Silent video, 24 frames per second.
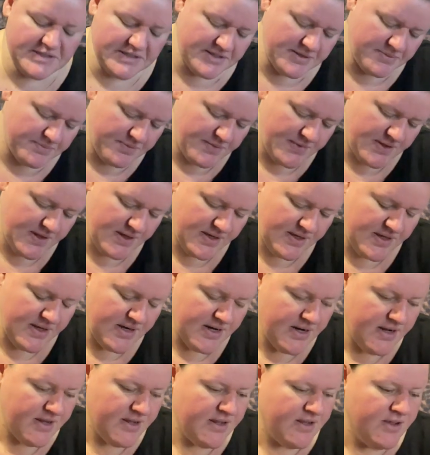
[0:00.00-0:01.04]
something,
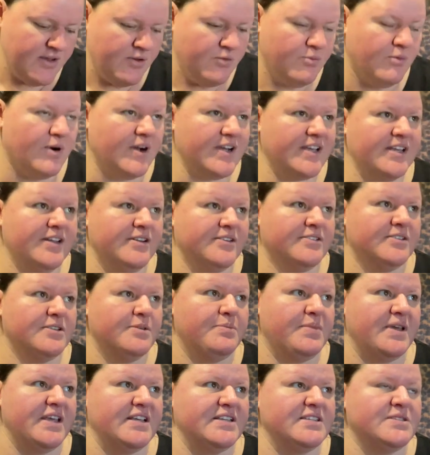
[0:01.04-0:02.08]
walking on the
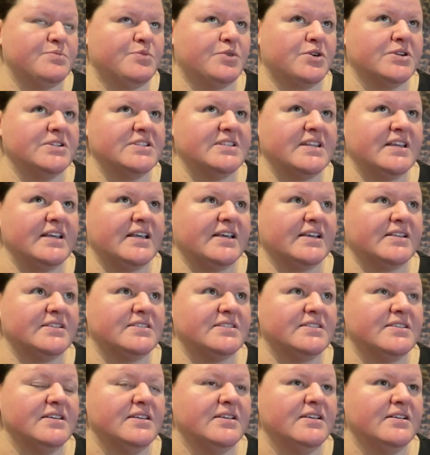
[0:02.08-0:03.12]
baseboards, like, as,
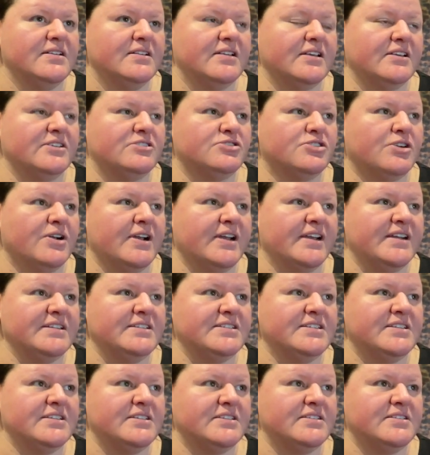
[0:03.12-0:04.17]
like, trying
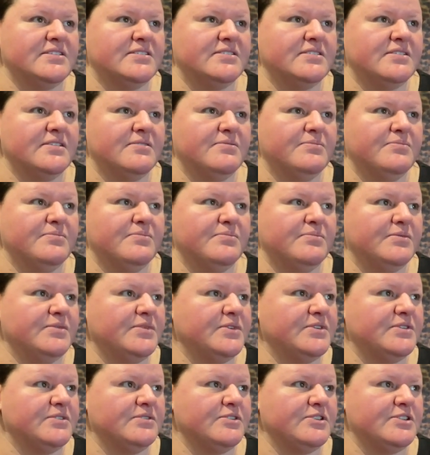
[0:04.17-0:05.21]
to
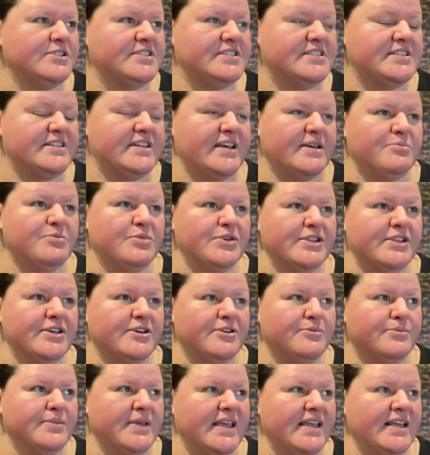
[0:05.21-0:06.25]
step
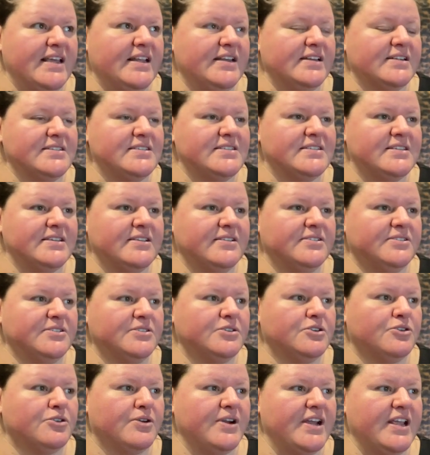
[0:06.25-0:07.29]
without making a single
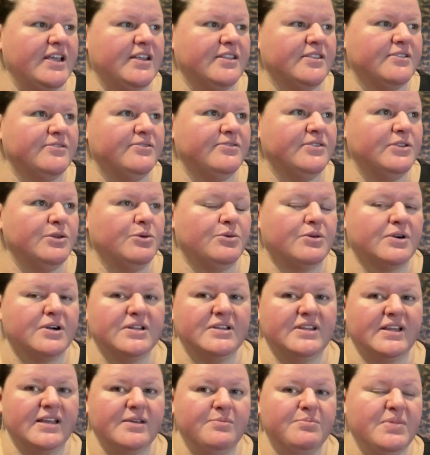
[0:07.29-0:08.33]
creak in the floor, and,
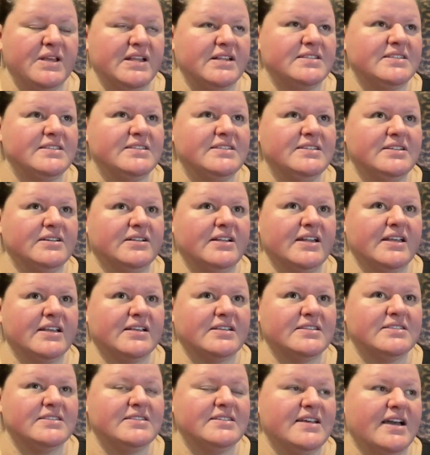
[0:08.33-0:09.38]
like, being still like a
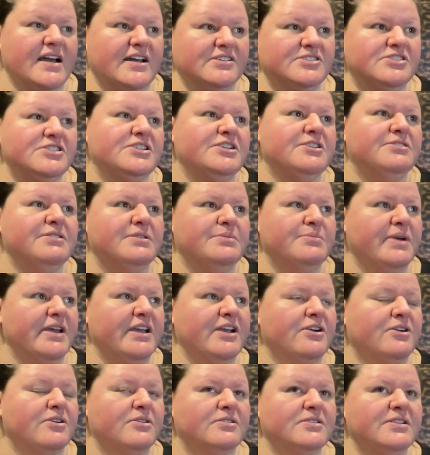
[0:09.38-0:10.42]
statue, and my
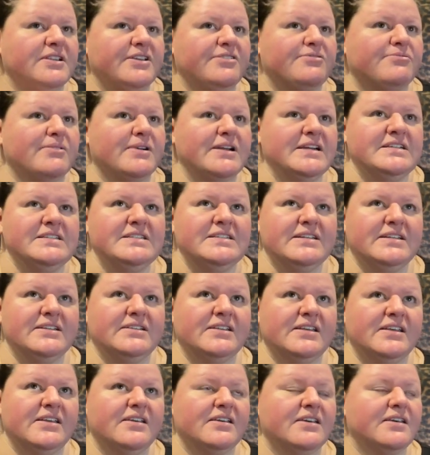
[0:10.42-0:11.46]
heart, like, racing.
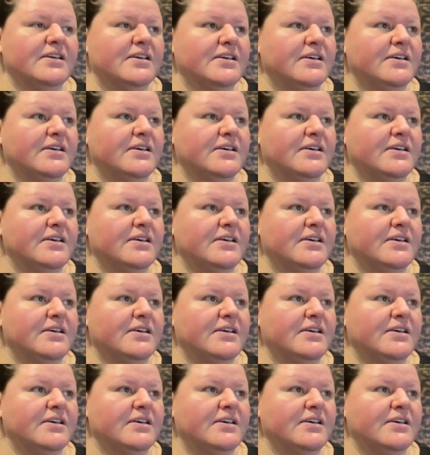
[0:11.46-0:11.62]
Like,